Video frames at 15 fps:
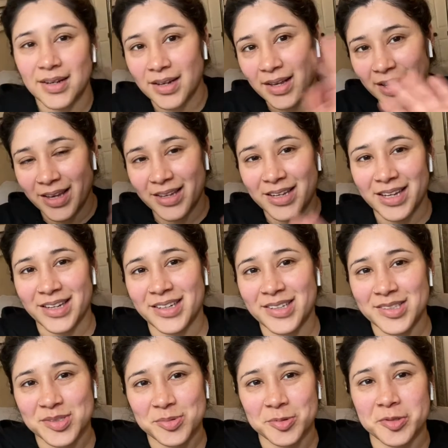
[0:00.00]
Hey guys,
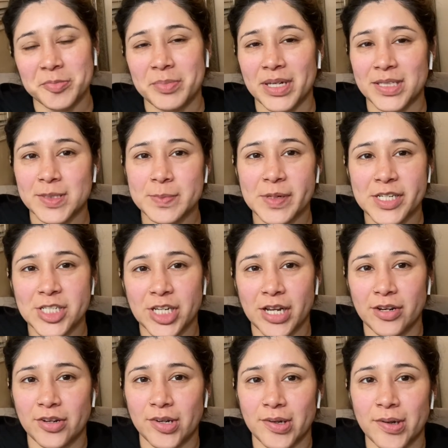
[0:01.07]
welcome back to my
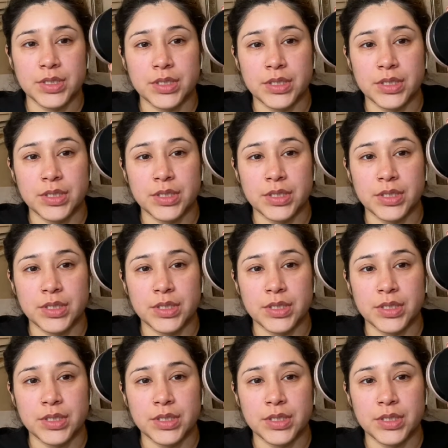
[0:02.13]
channel.